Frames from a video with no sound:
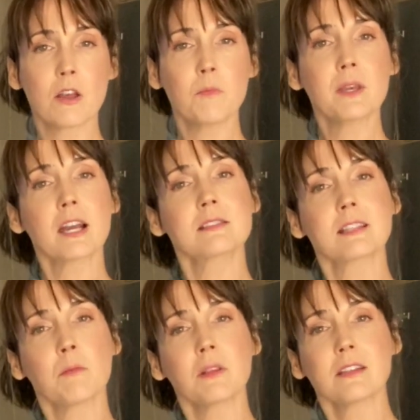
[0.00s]
Because
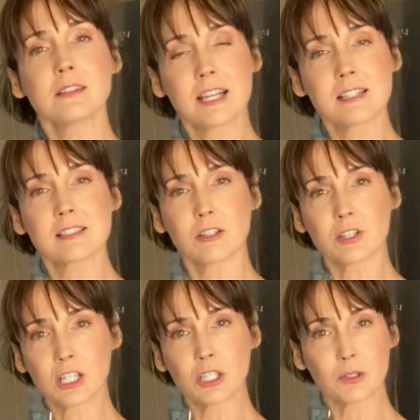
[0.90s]
some of the things that are
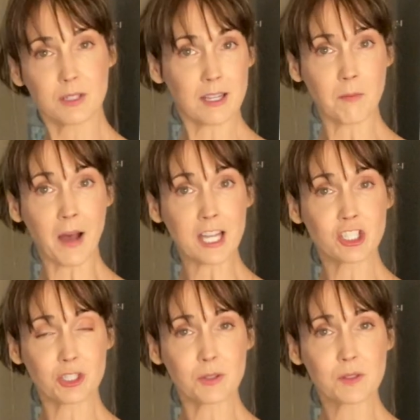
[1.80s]
included in my
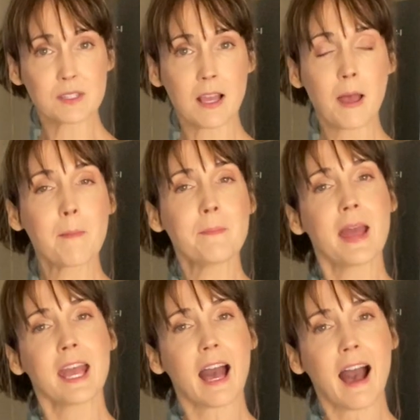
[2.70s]
juice
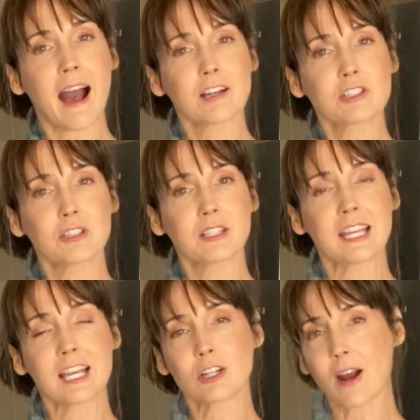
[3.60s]
may actually
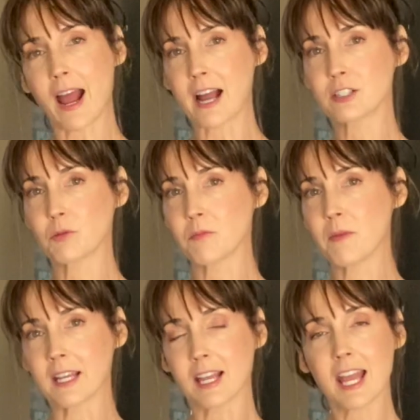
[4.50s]
interact with
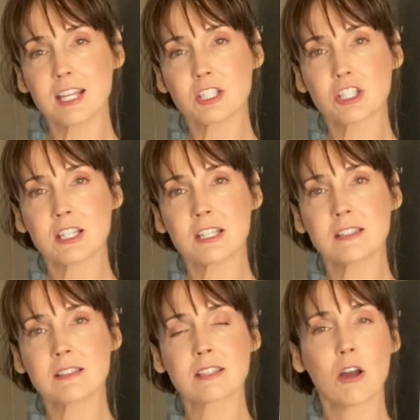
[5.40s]

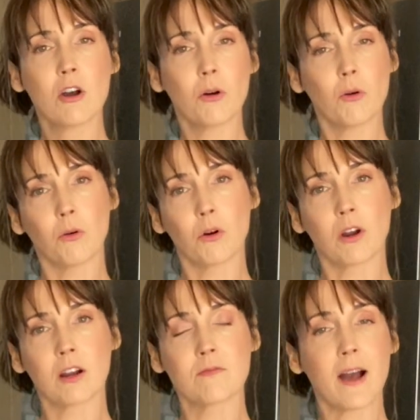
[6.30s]
medications
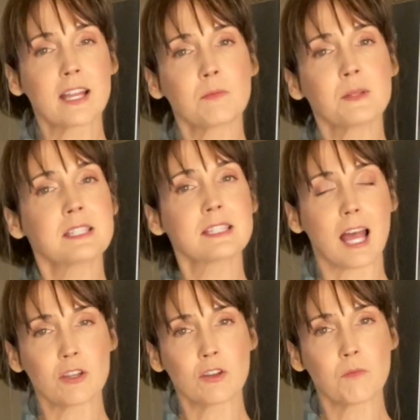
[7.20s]
or vitamins
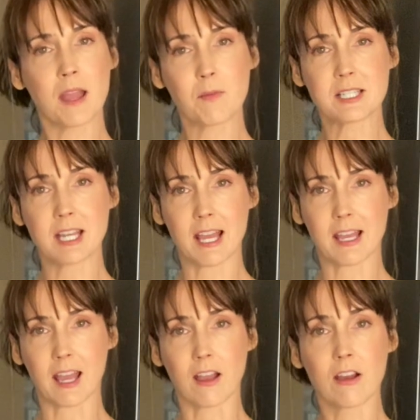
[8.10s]
that you may be
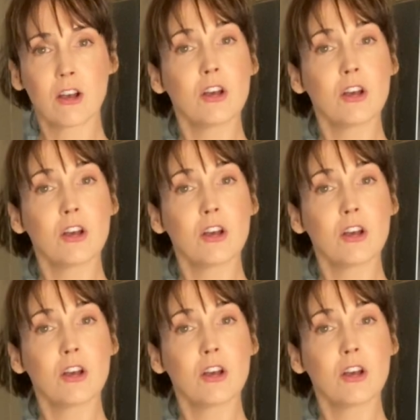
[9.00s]
taking.